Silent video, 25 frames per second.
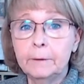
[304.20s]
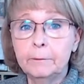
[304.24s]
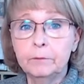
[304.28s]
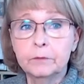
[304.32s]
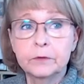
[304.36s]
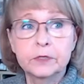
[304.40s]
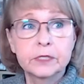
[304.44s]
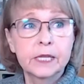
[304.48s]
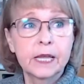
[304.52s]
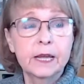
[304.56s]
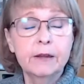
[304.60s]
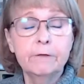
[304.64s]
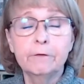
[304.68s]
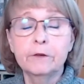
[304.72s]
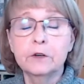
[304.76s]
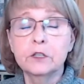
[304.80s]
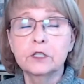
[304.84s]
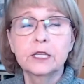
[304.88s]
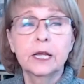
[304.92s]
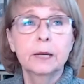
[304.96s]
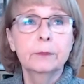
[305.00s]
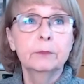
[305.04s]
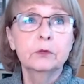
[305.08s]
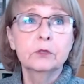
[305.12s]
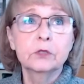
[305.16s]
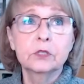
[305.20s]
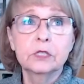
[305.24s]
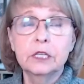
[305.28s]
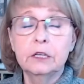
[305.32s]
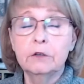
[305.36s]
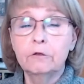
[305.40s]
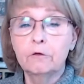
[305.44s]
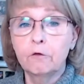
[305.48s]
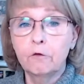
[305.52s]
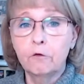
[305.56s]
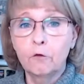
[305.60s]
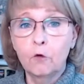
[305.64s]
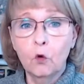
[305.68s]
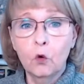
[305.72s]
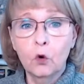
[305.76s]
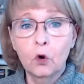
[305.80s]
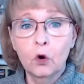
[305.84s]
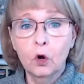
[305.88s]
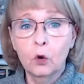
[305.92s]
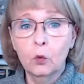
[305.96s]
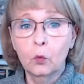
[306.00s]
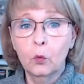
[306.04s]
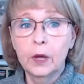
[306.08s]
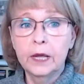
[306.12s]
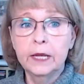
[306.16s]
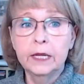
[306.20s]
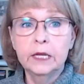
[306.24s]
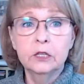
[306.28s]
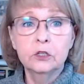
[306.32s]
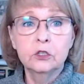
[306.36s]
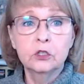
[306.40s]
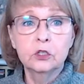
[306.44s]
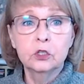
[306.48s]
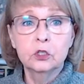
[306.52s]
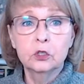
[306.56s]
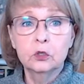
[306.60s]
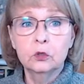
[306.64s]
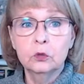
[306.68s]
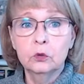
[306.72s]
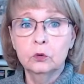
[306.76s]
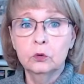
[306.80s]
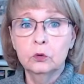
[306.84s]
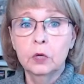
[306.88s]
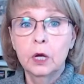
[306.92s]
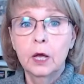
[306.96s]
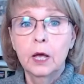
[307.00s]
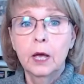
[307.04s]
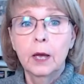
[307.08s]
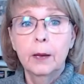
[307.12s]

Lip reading: say for example, scene 4 went into,